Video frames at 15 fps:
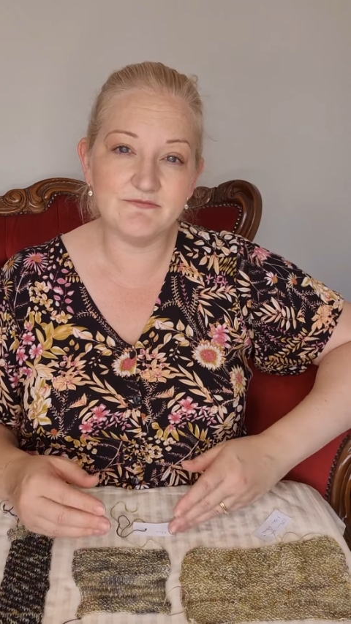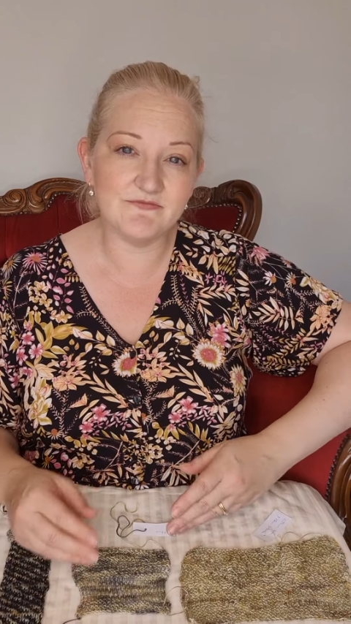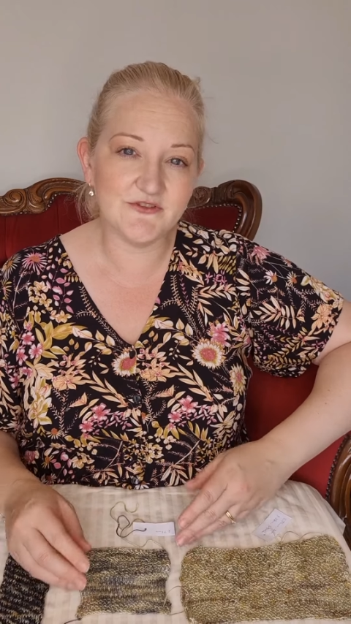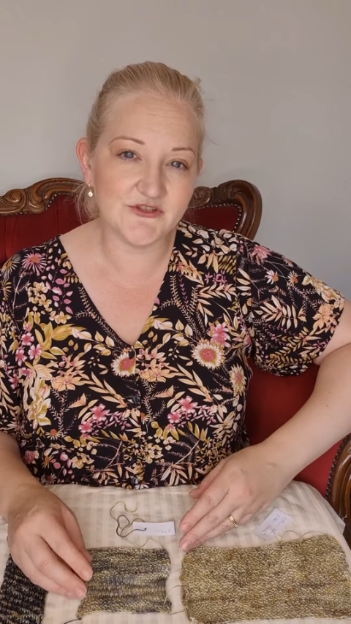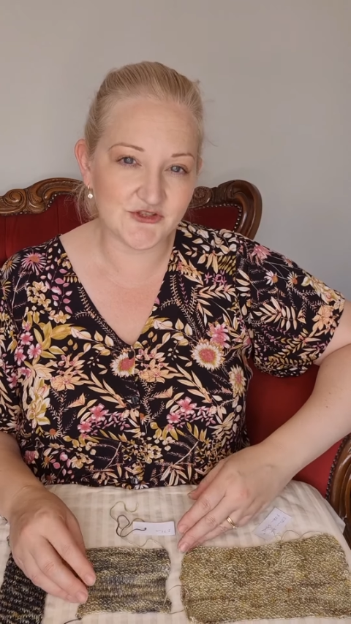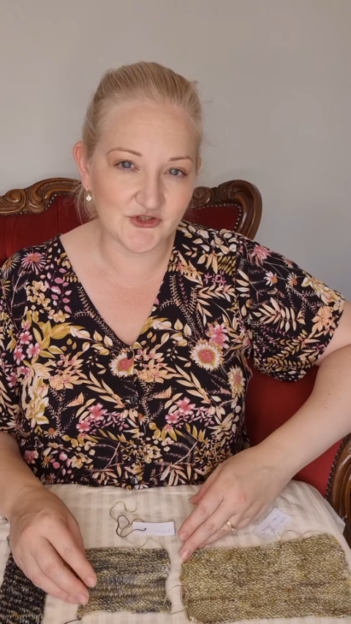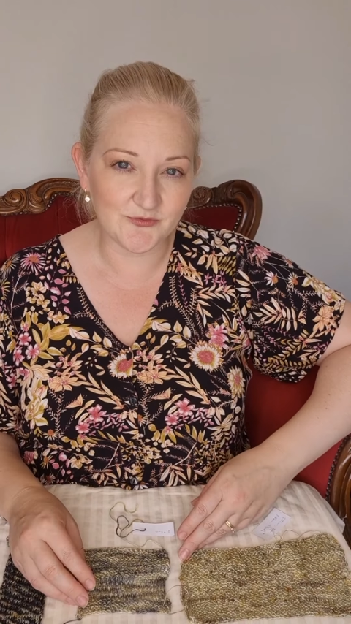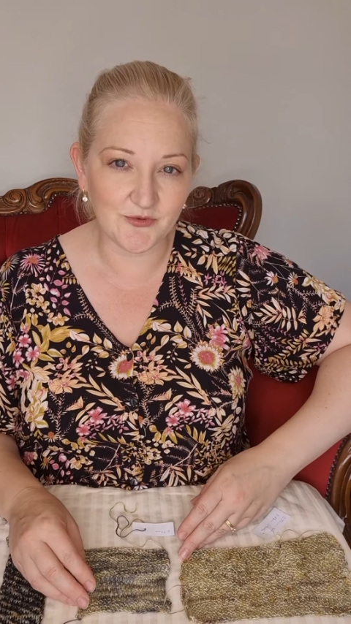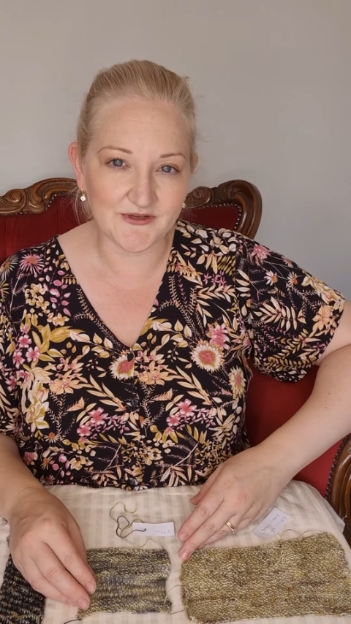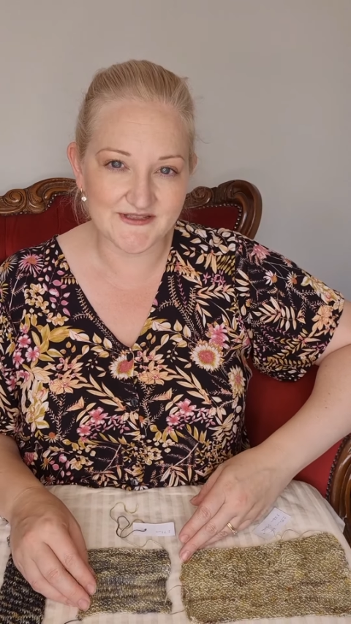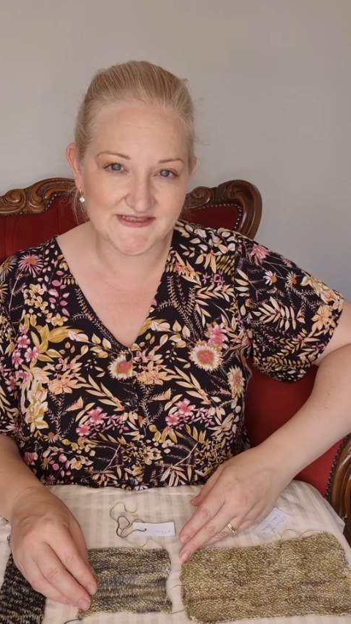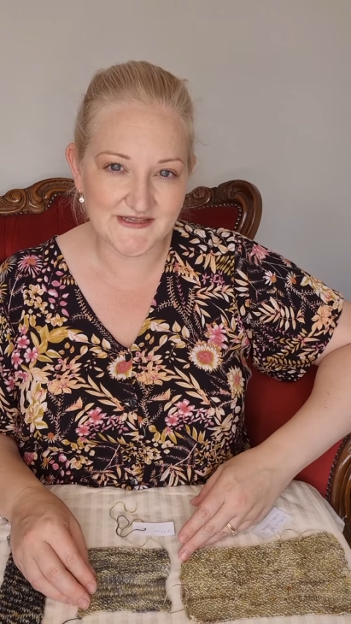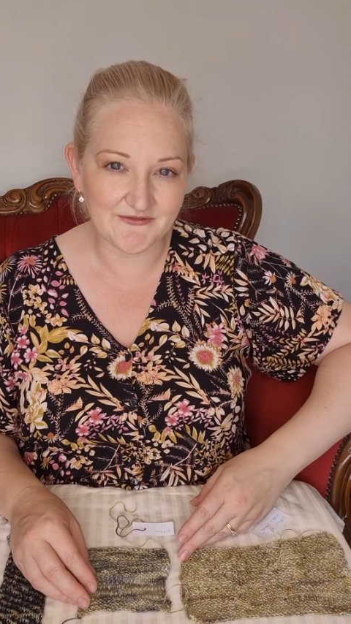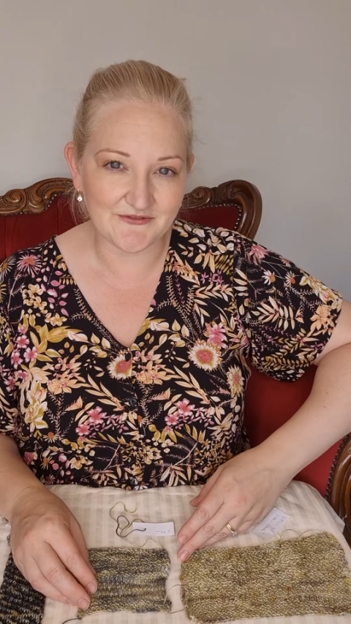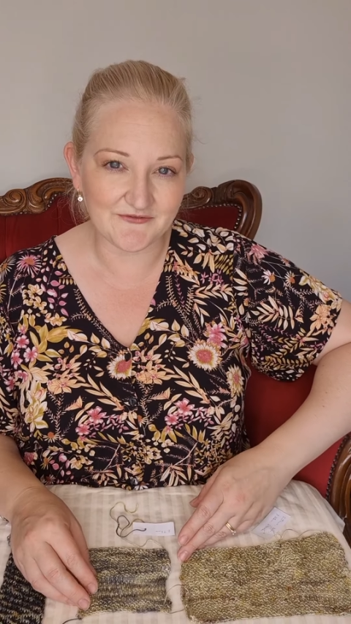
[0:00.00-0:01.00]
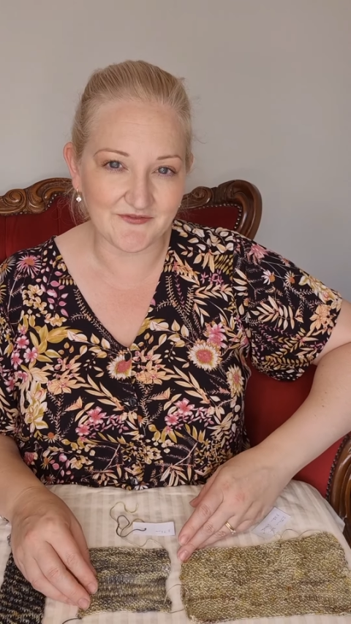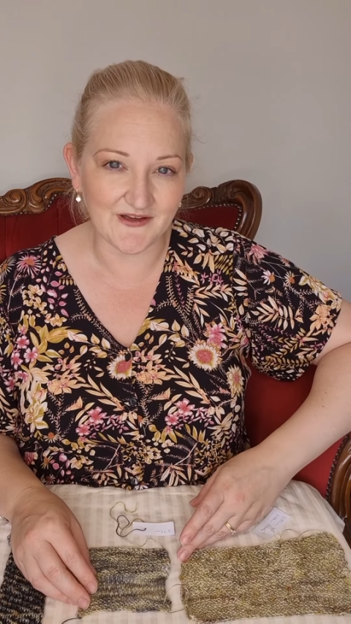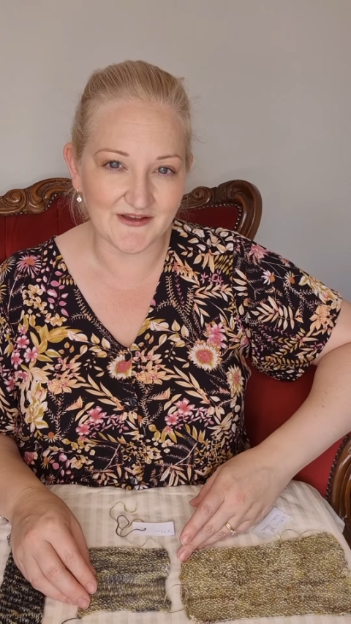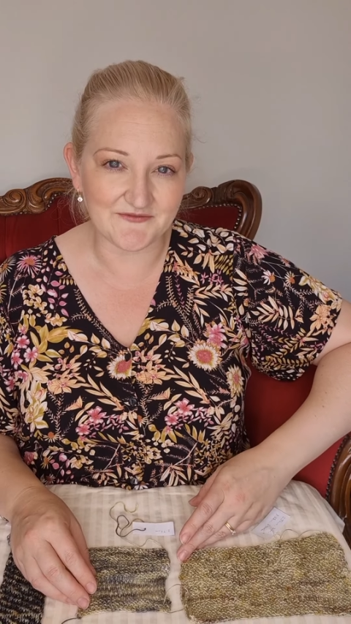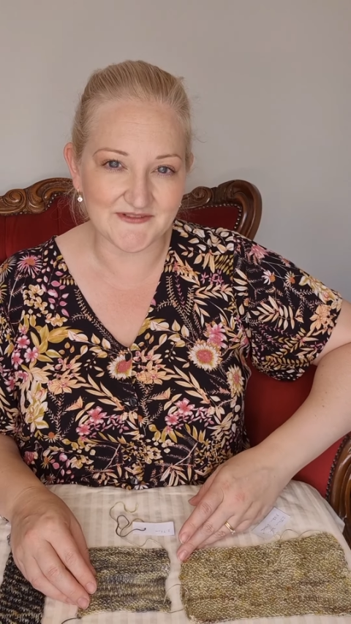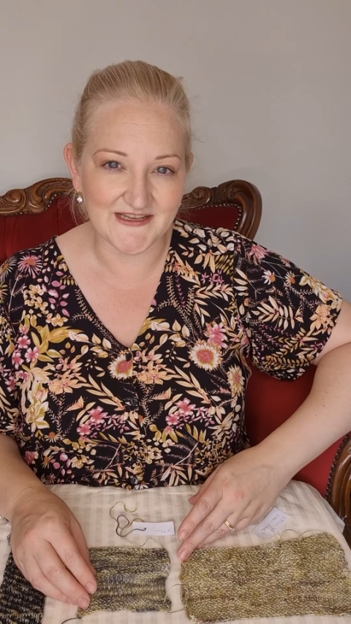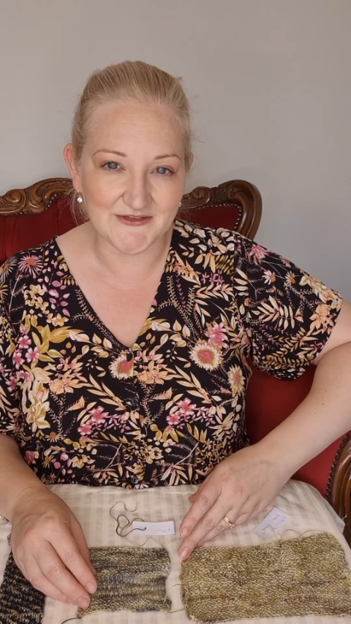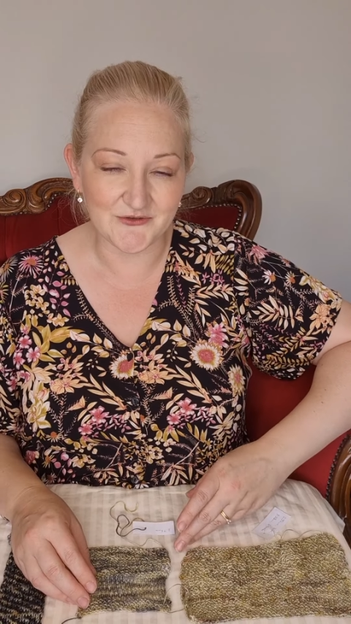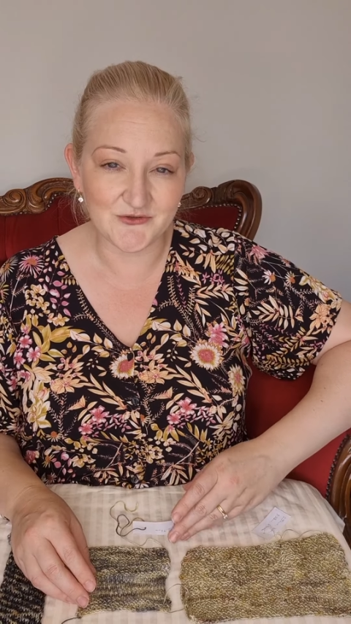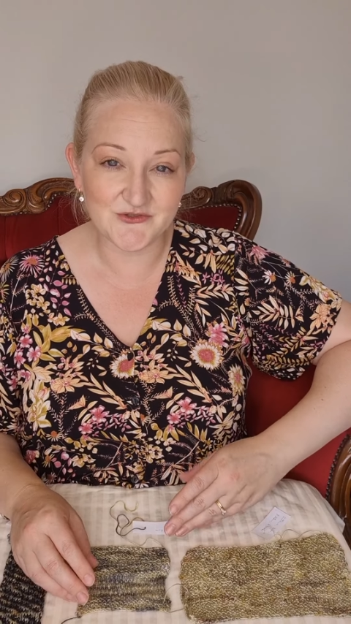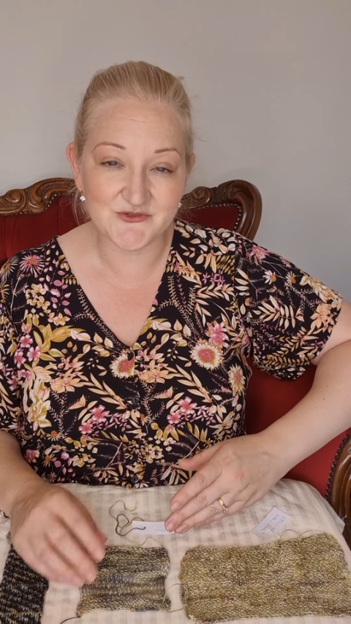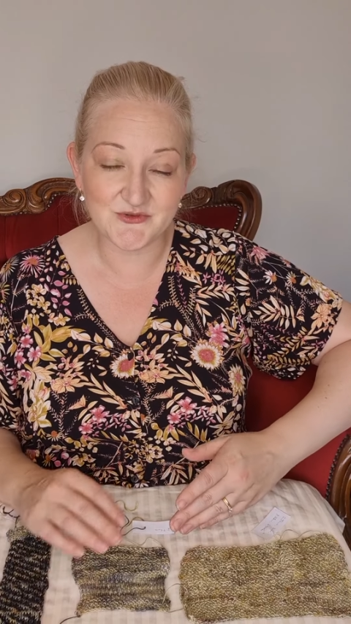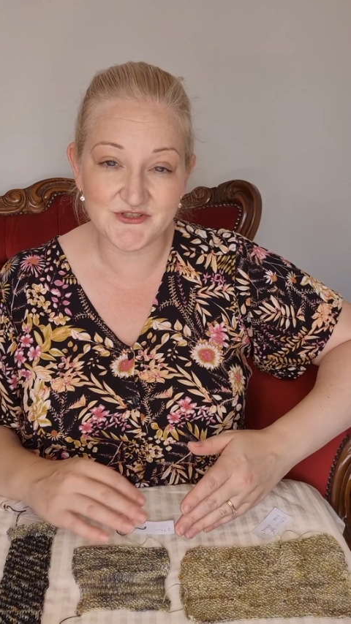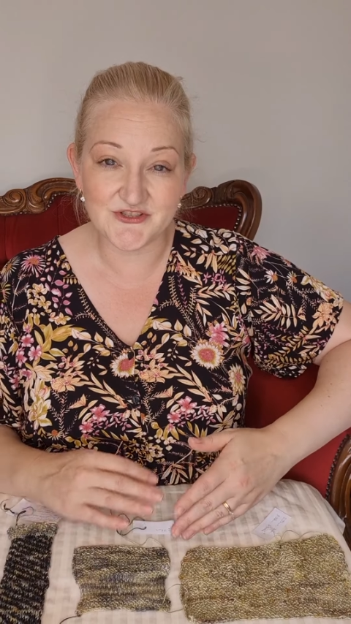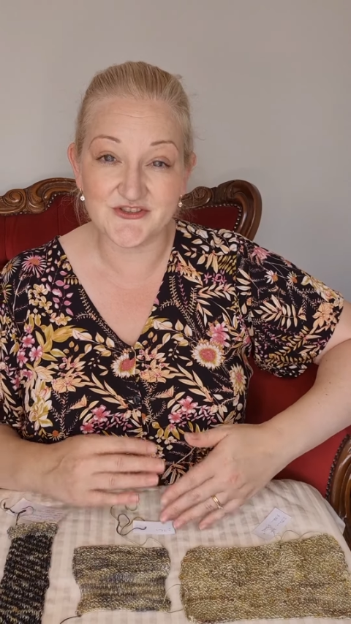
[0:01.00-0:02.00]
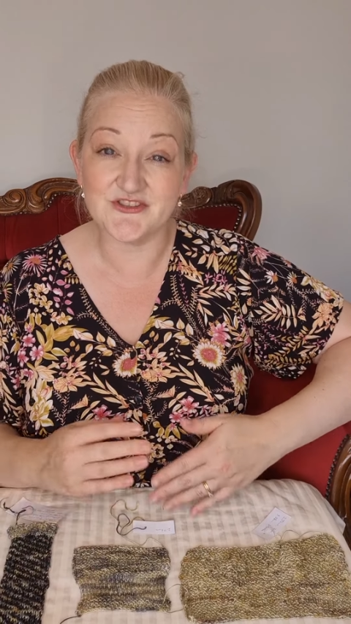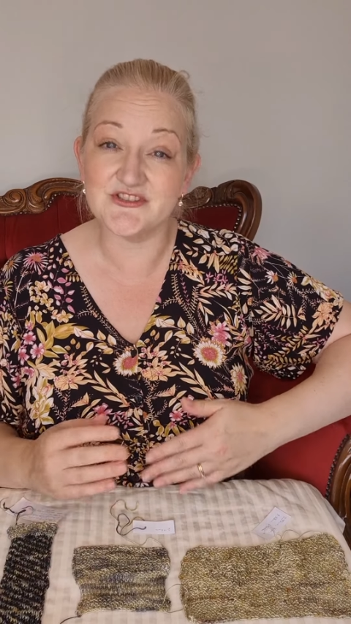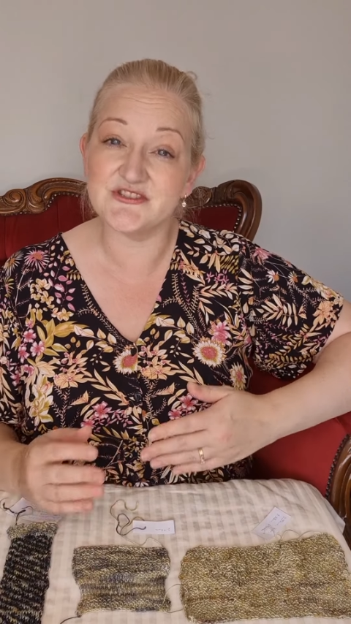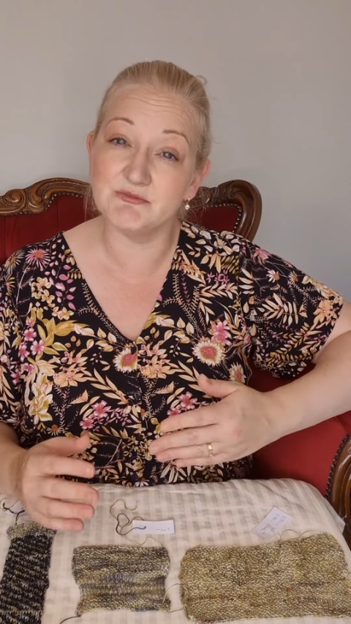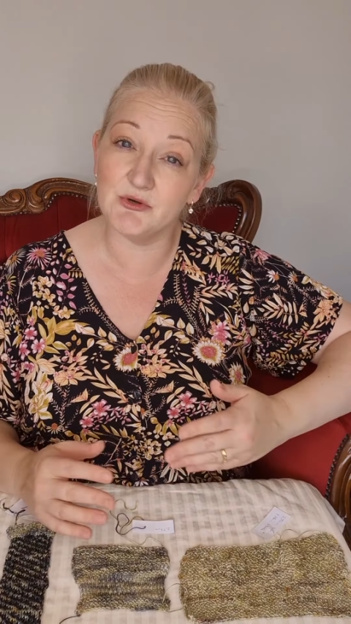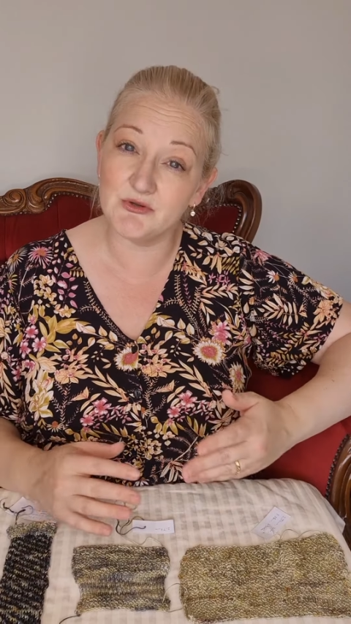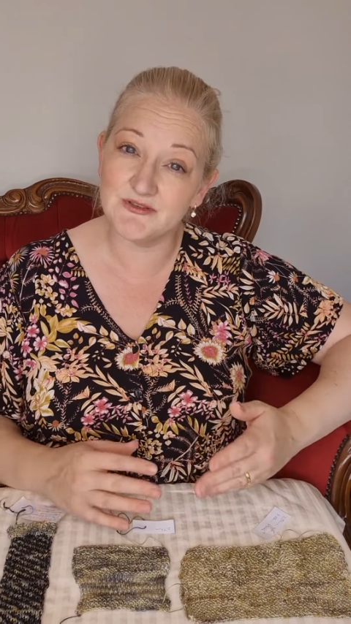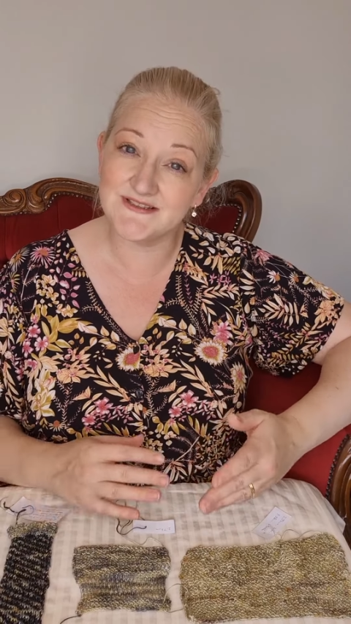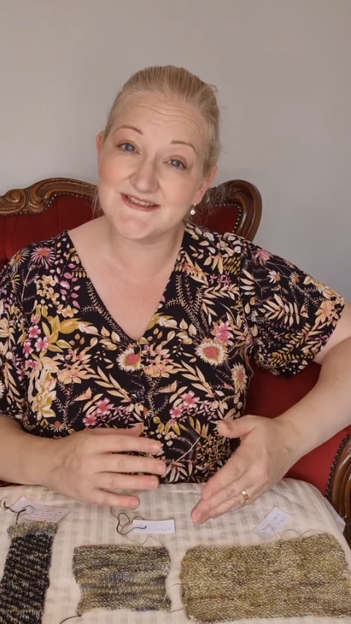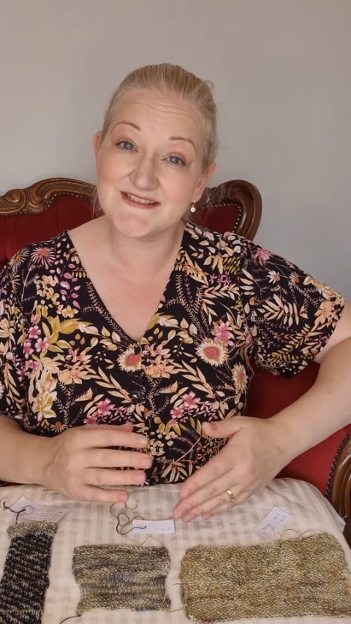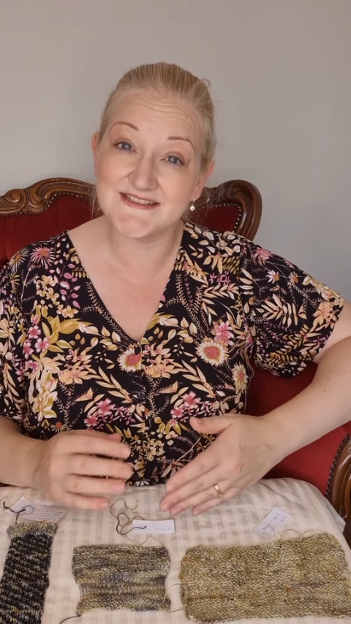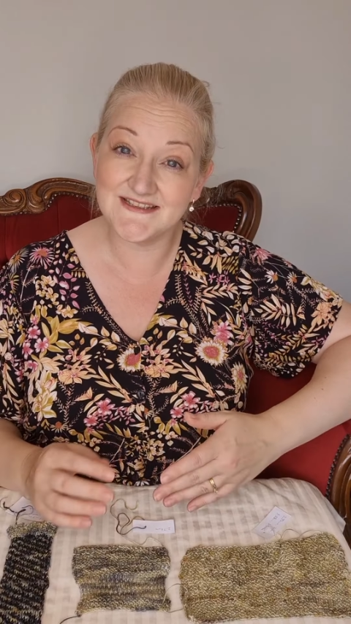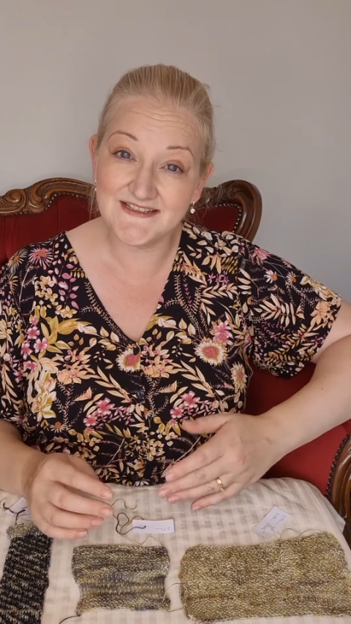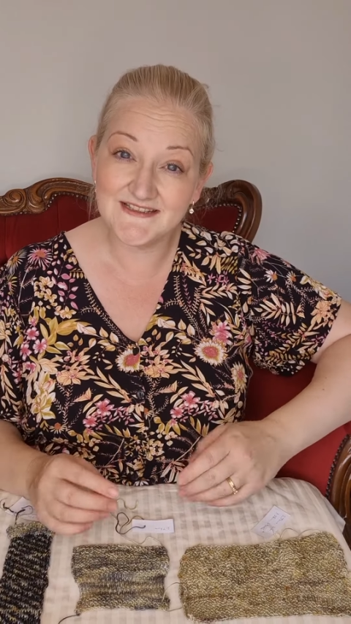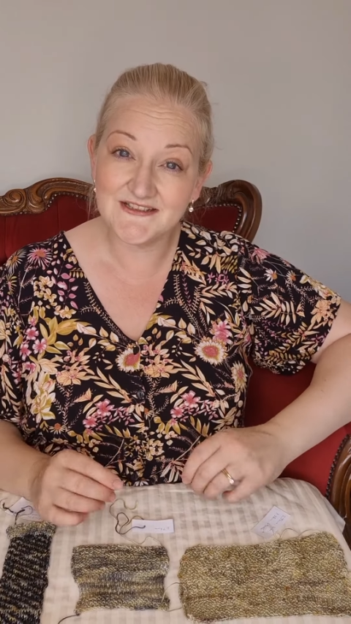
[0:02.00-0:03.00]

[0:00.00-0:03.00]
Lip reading: the 2.75 needles, which are the smallest